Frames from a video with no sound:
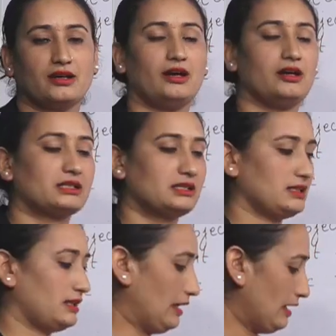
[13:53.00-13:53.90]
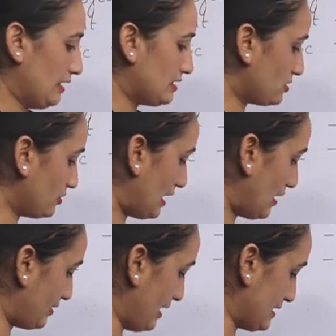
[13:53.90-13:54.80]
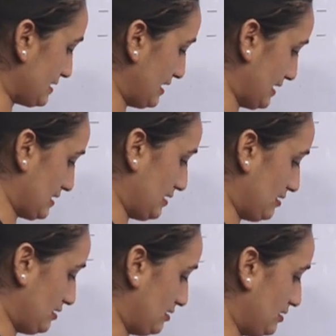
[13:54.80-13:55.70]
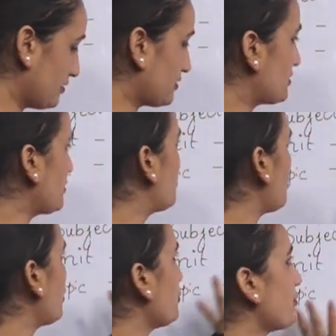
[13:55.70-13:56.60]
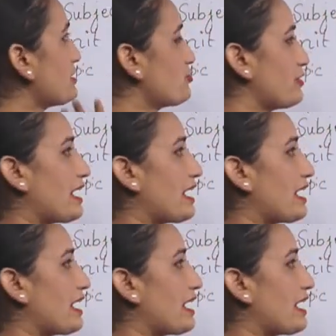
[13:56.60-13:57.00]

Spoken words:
Okay, so now next is the board which we